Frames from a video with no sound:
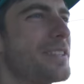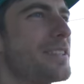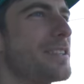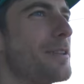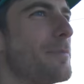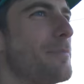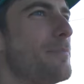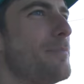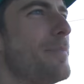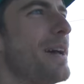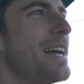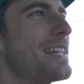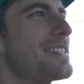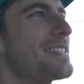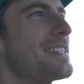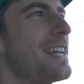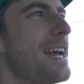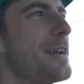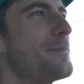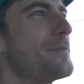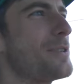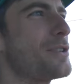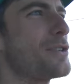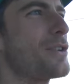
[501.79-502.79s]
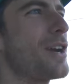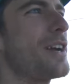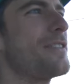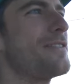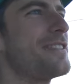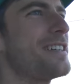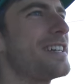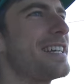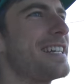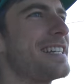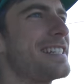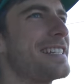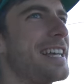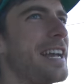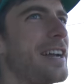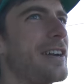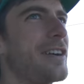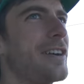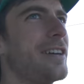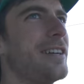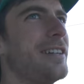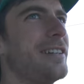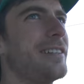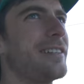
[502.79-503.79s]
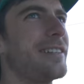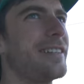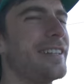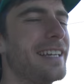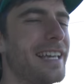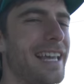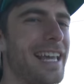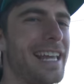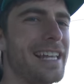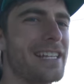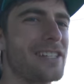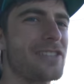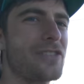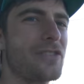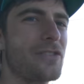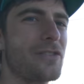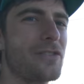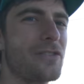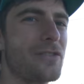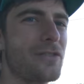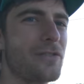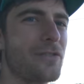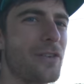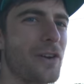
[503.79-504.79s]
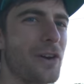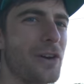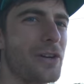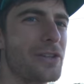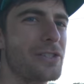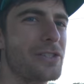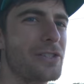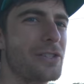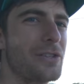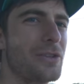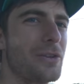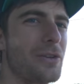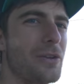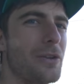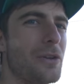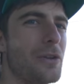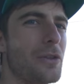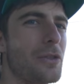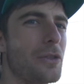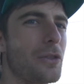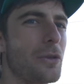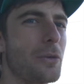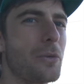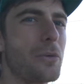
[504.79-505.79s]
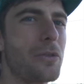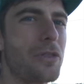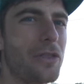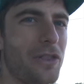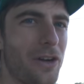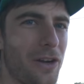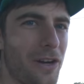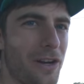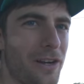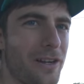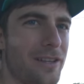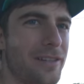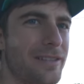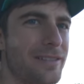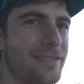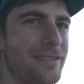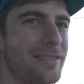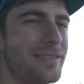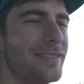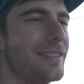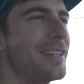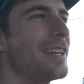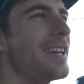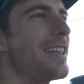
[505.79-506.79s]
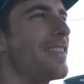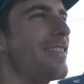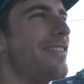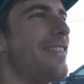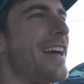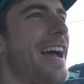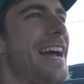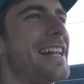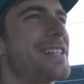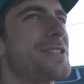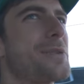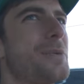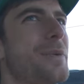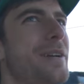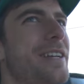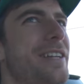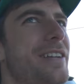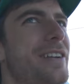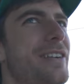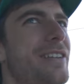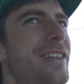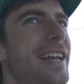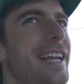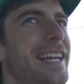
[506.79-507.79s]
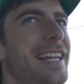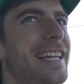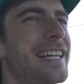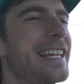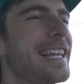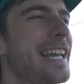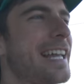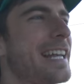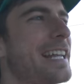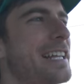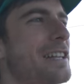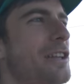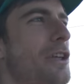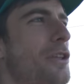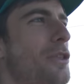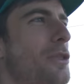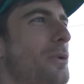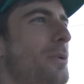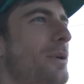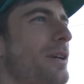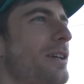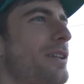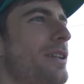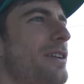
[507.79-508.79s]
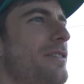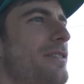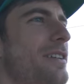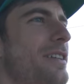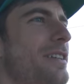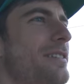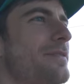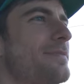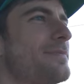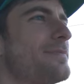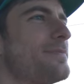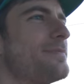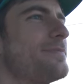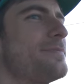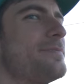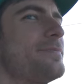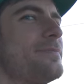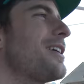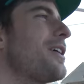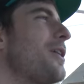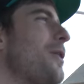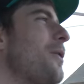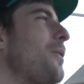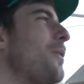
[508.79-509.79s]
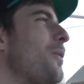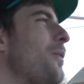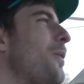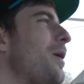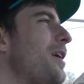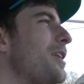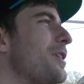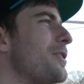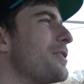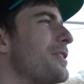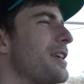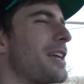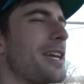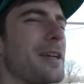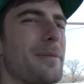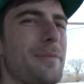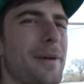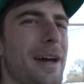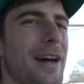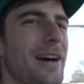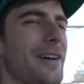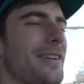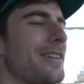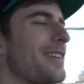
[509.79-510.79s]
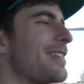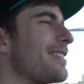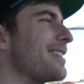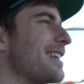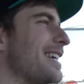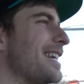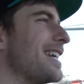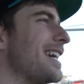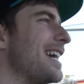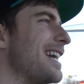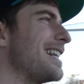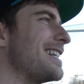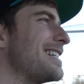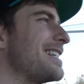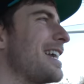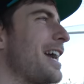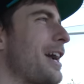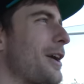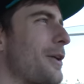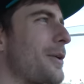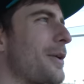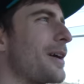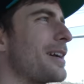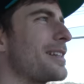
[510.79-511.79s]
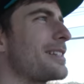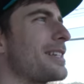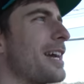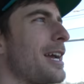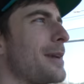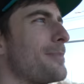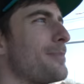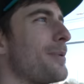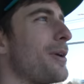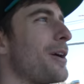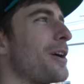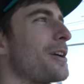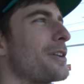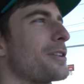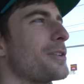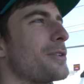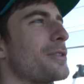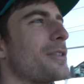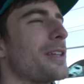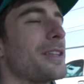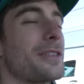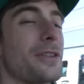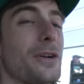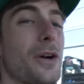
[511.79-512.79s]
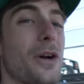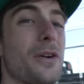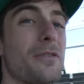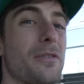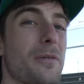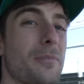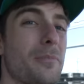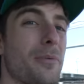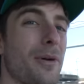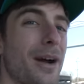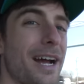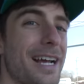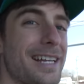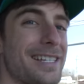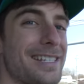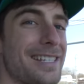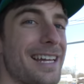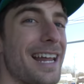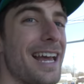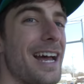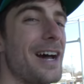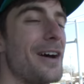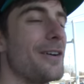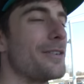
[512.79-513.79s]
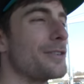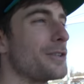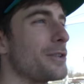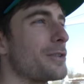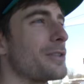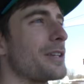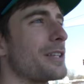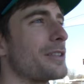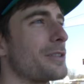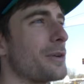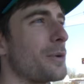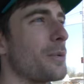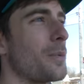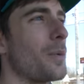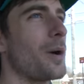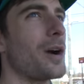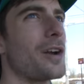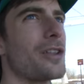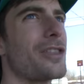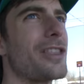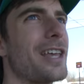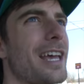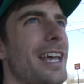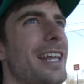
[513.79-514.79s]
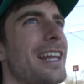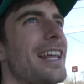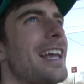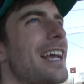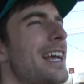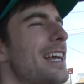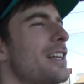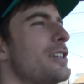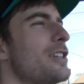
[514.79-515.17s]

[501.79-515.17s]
The best time to drive an Integra is first through third. That's when you're like getting the thrill of it. What do you think about the Integra Type R? Do you think they're overpriced now? Do you think they're worth it?